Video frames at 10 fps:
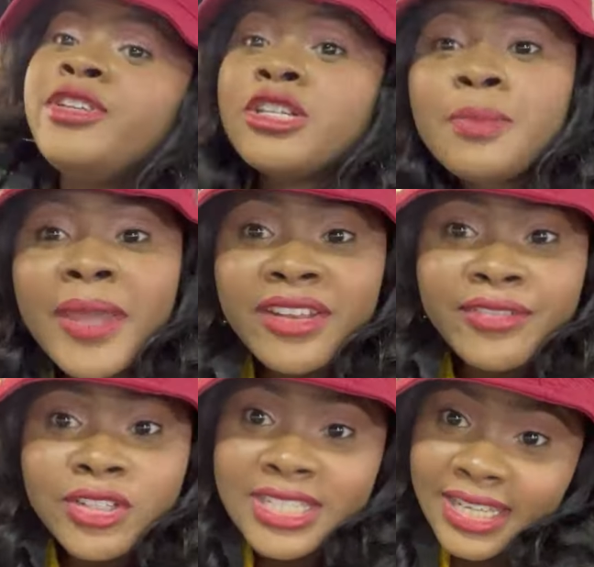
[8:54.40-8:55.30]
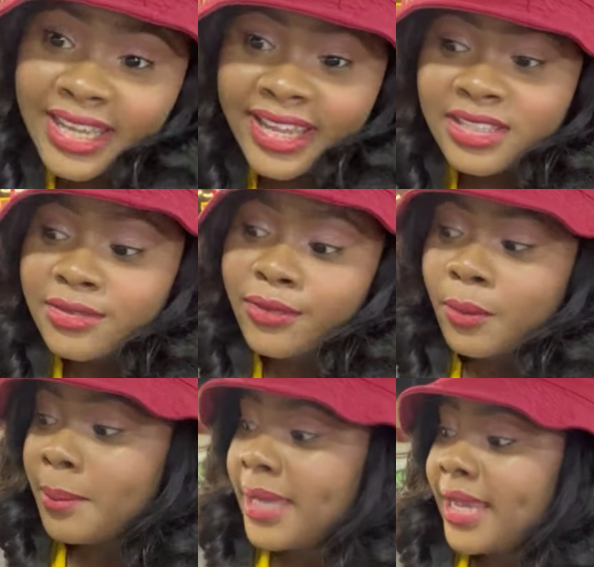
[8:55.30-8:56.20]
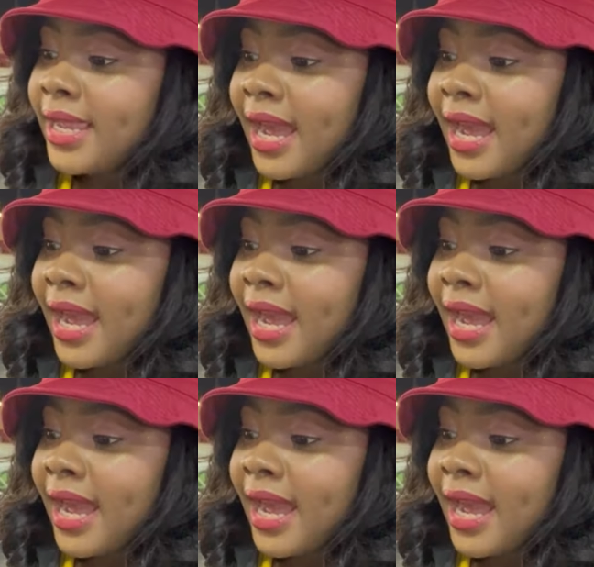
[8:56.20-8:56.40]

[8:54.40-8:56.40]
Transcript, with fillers: just paid for tickets for me